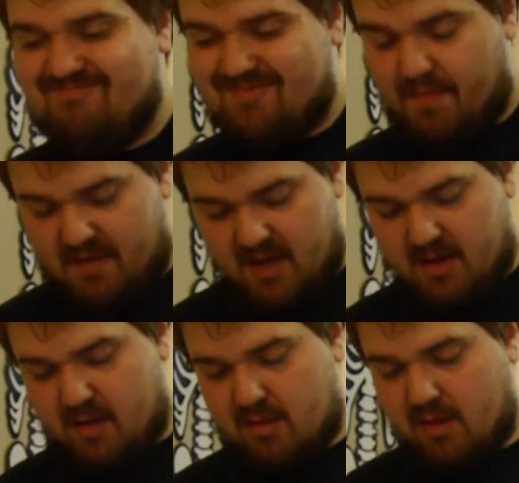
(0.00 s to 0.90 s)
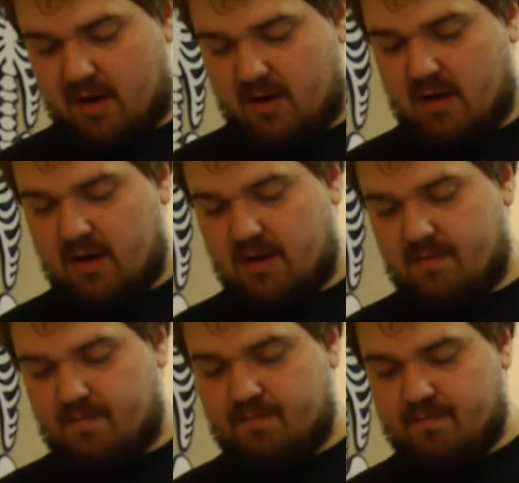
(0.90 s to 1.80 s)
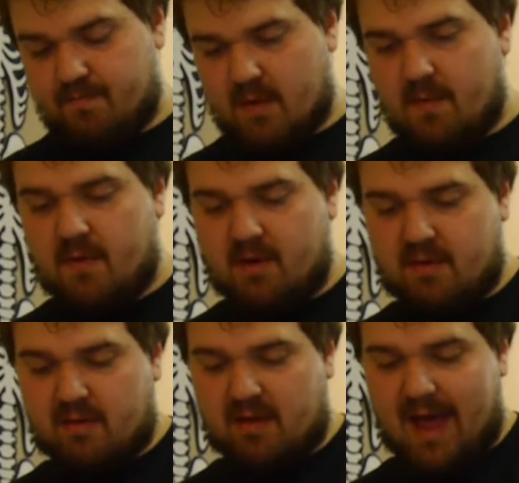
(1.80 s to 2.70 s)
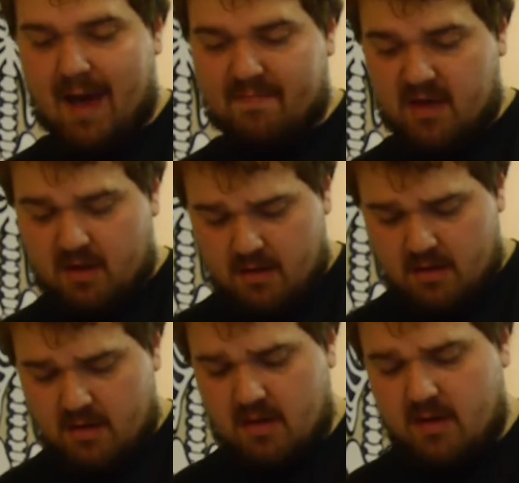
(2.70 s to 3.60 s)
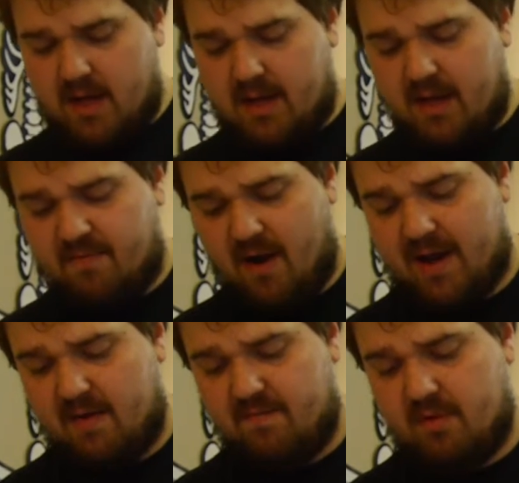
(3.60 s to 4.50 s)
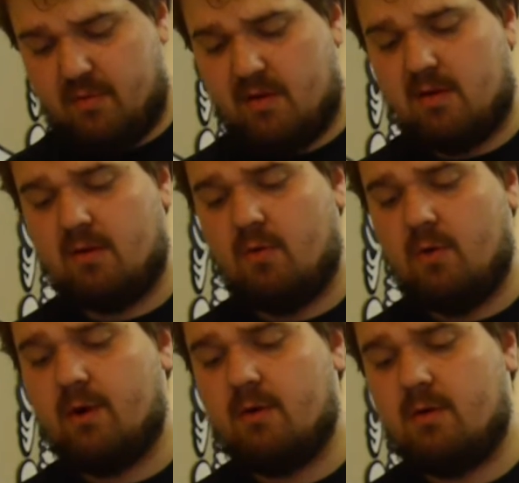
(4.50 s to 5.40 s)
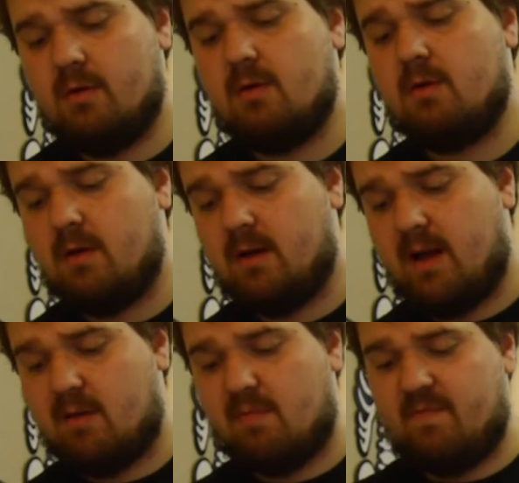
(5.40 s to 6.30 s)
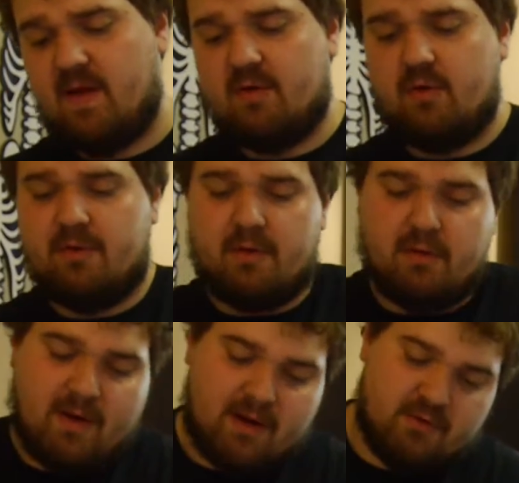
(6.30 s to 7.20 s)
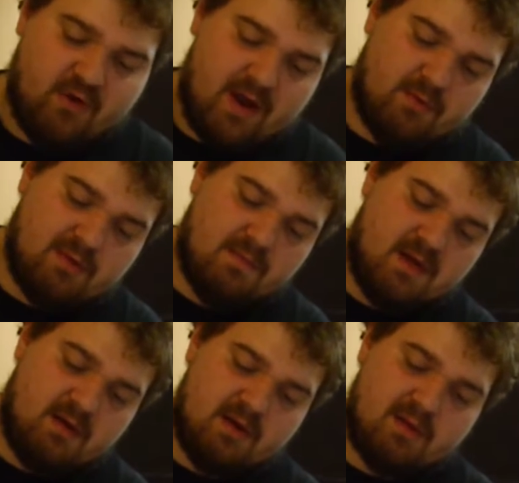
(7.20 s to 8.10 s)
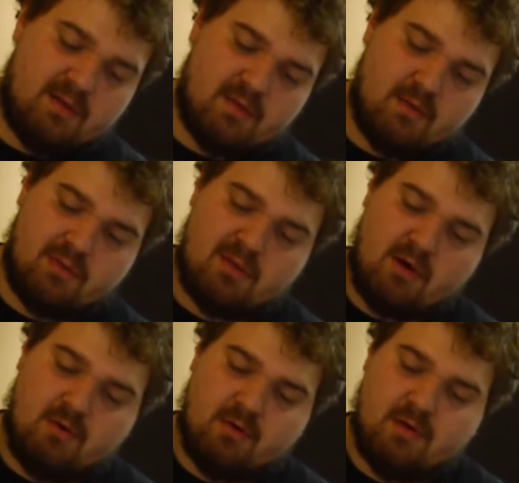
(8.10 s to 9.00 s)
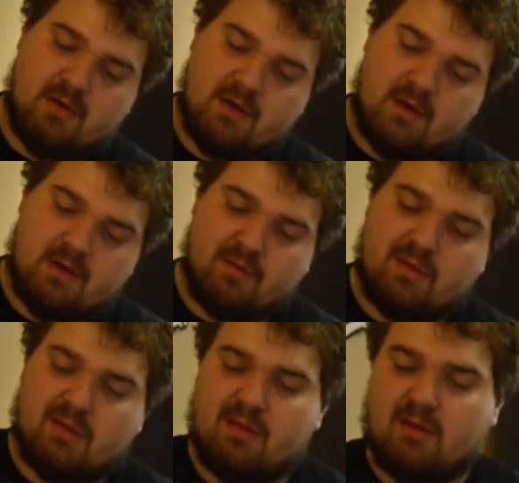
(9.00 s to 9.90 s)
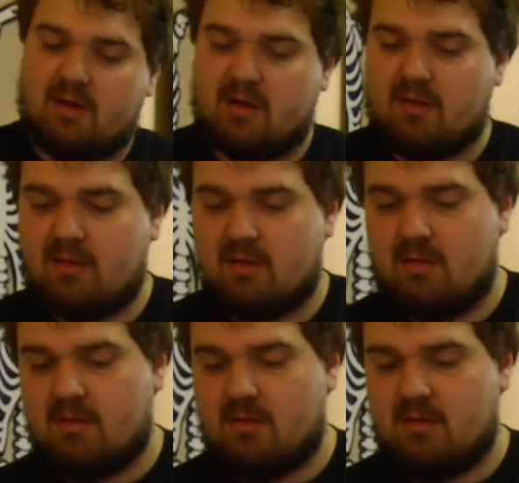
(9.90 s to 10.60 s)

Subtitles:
The peanuts are pretty much just topping, and they fry and infuse into the oil and add some flavor to it. They're just regular dry roasted peanuts, no salt, no seasonings.